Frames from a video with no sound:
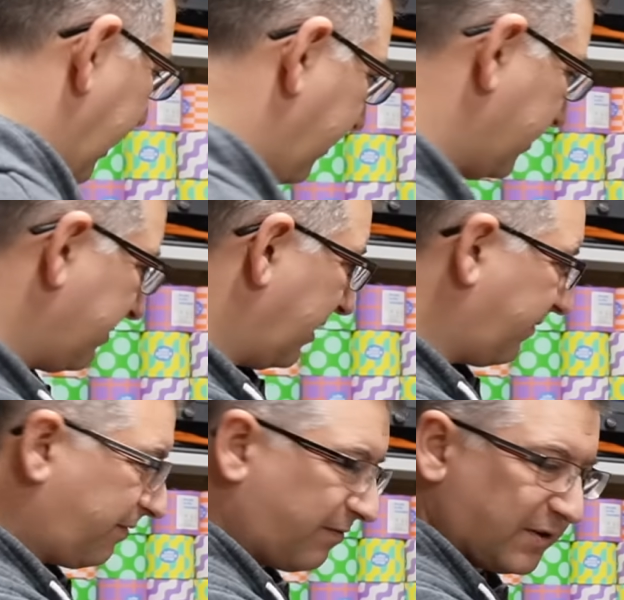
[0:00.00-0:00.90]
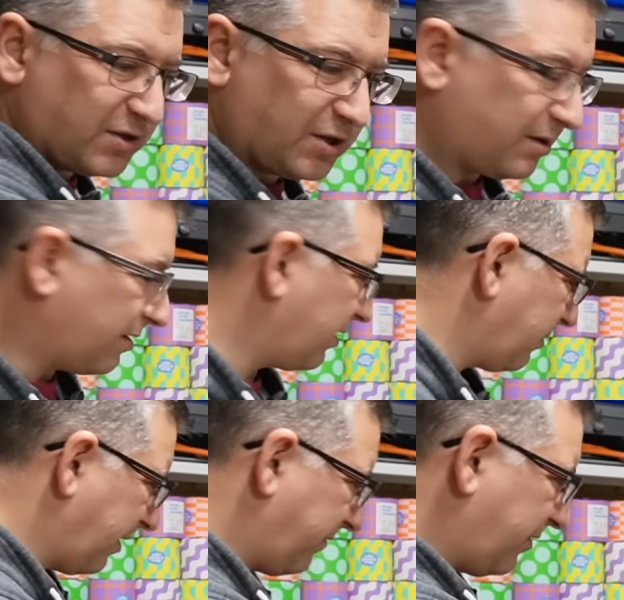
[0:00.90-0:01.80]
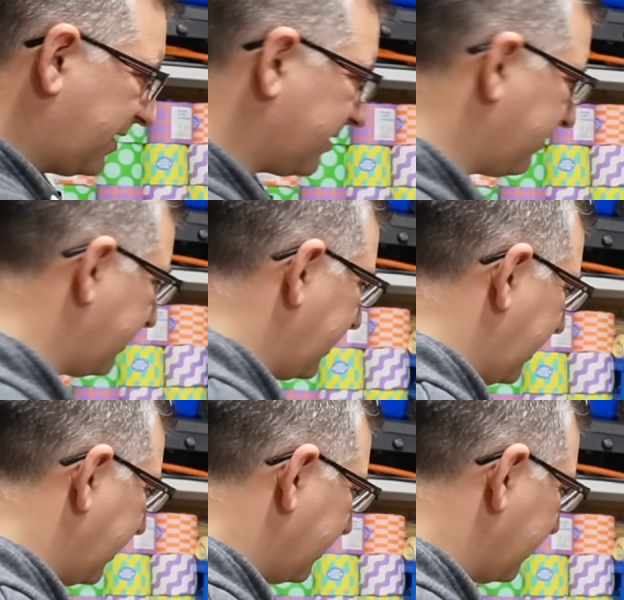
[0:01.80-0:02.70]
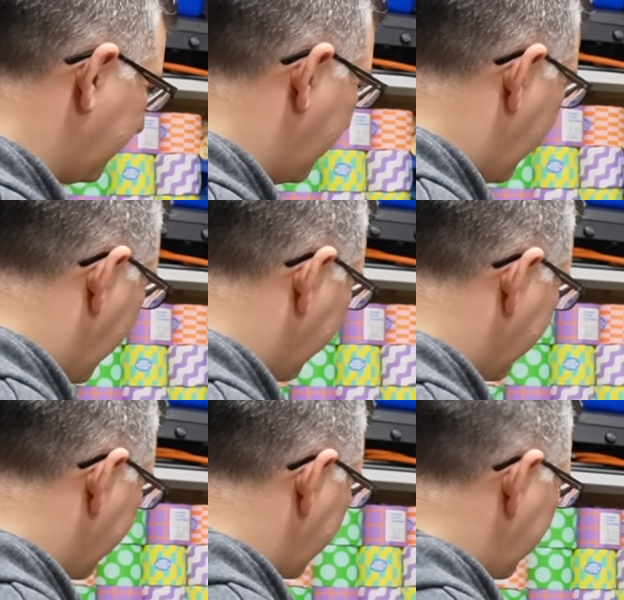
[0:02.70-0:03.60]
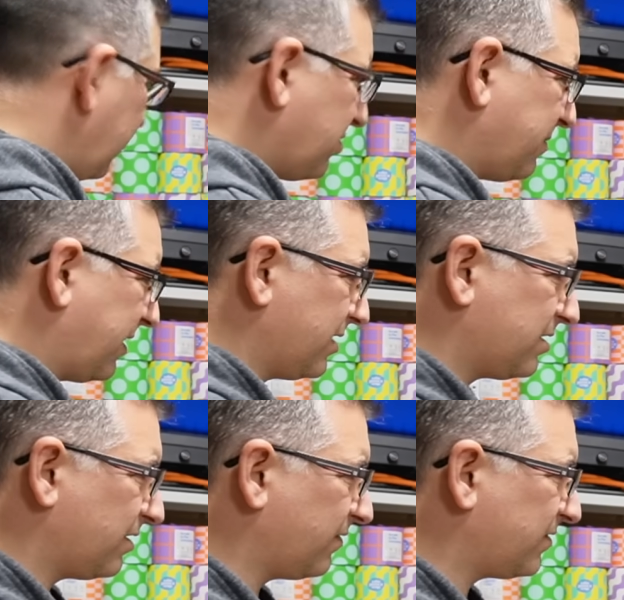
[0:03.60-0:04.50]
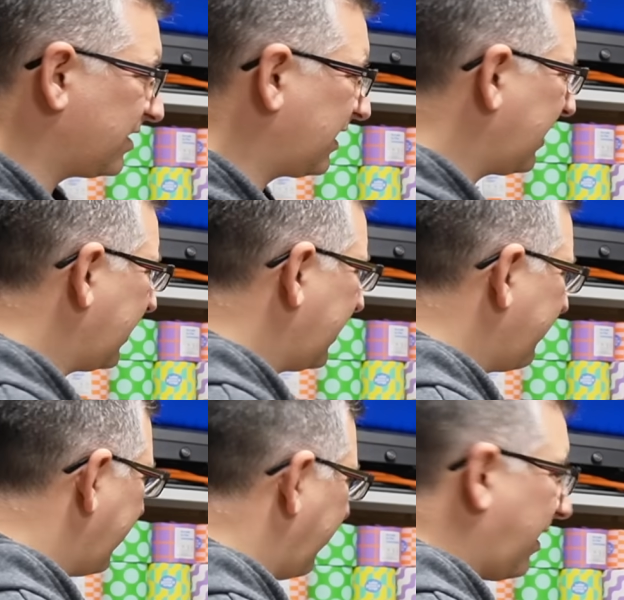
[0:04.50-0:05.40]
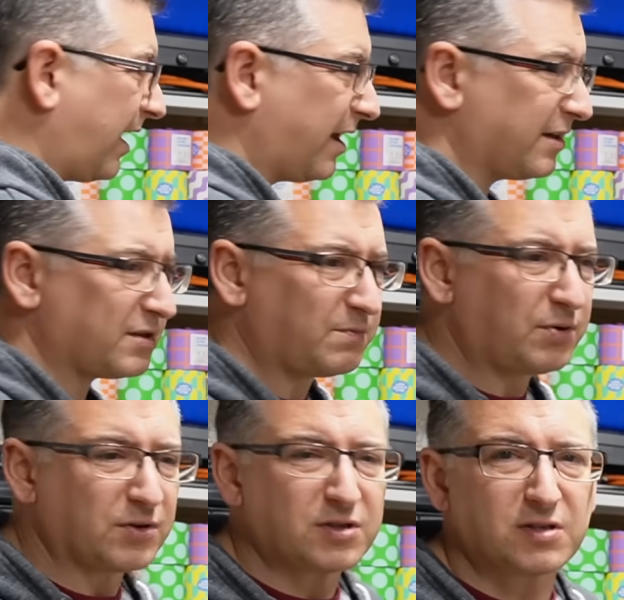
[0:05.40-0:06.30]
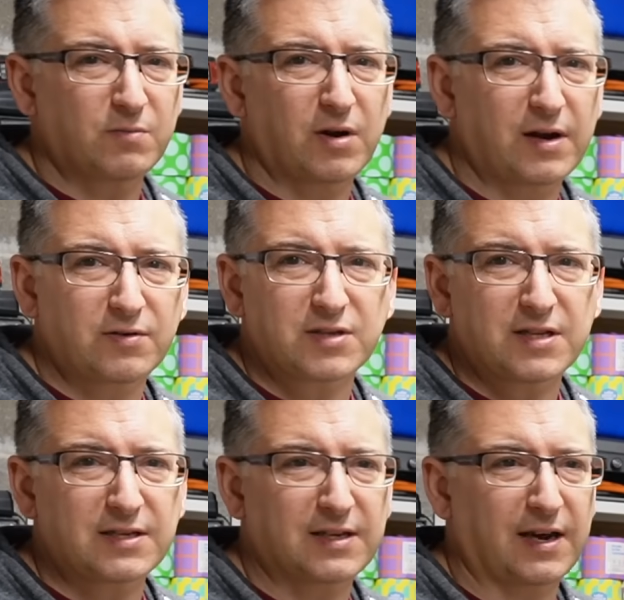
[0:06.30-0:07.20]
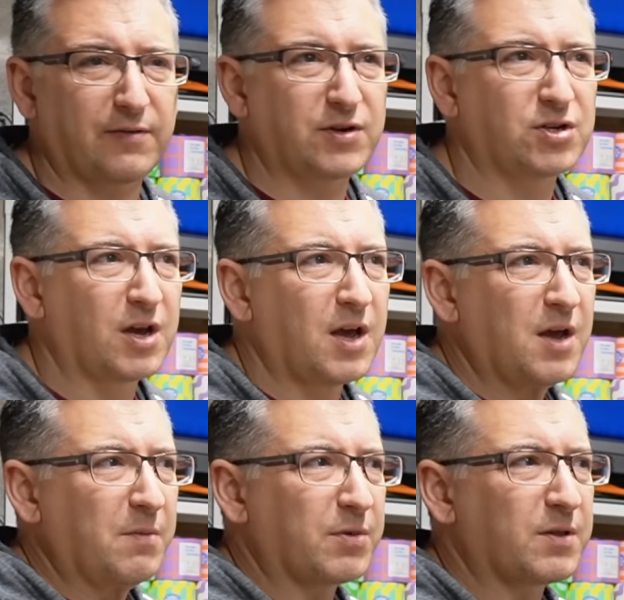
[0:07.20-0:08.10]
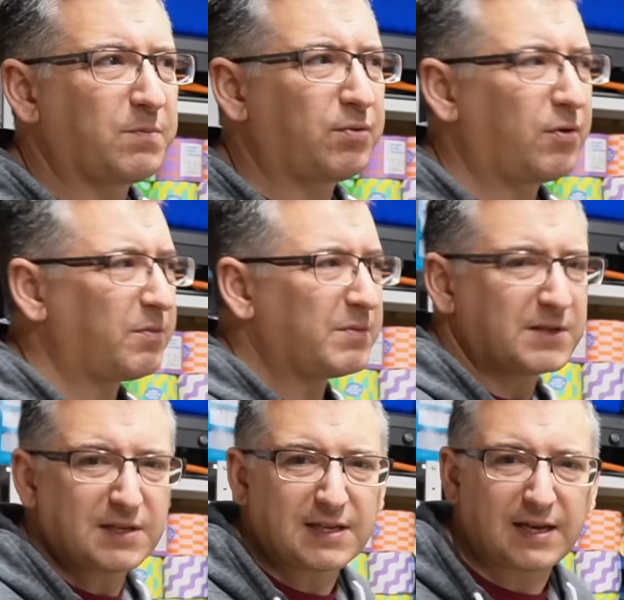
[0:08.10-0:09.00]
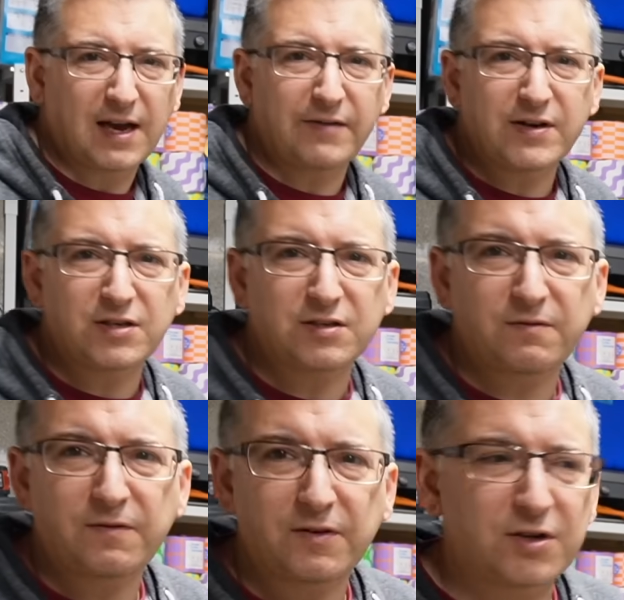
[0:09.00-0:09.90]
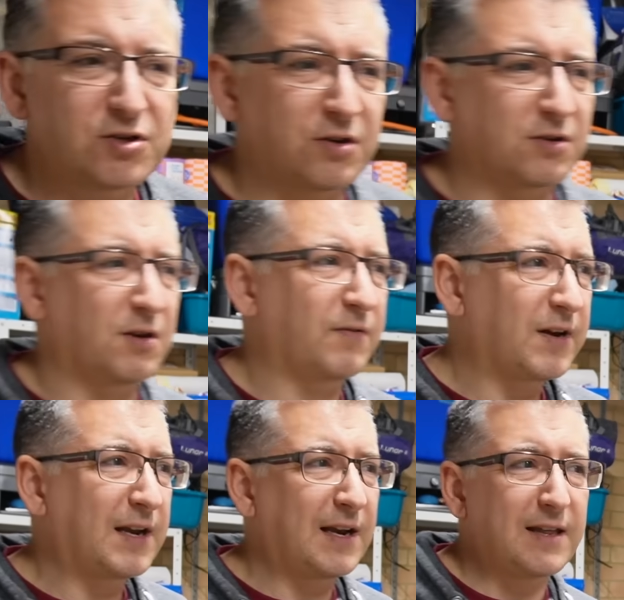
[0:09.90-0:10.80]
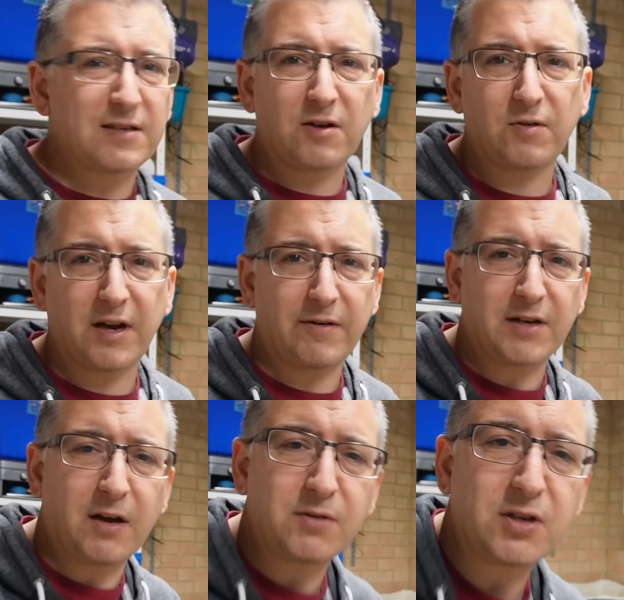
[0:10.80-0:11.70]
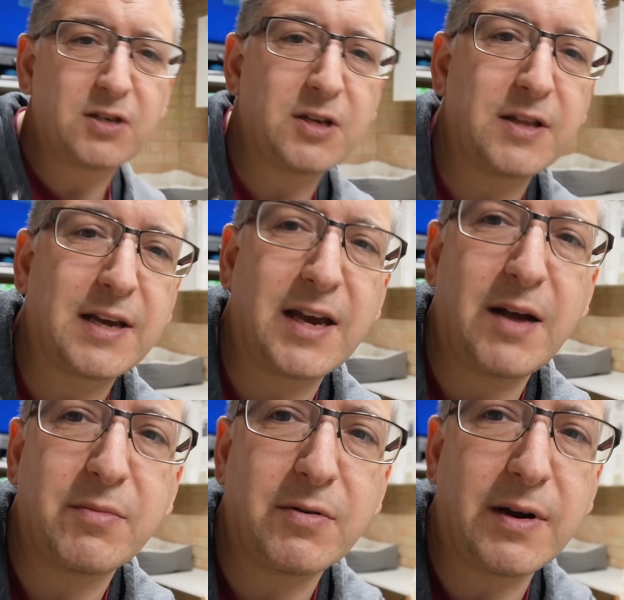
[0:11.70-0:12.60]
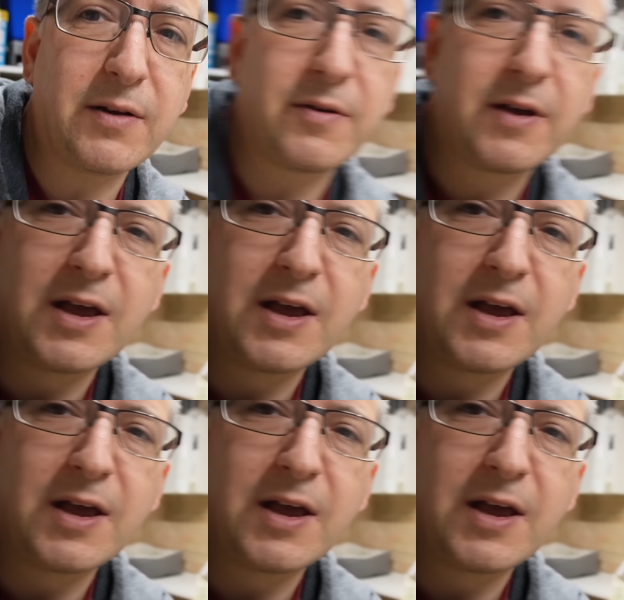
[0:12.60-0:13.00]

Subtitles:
and obviously my freezer is here. So I've got a huge amount of stuff to clear out and put somewhere else in this garage. But the problem is, this garage is full of junk, so I've got to clear this whole garage out. I'm just going to turn the camera around.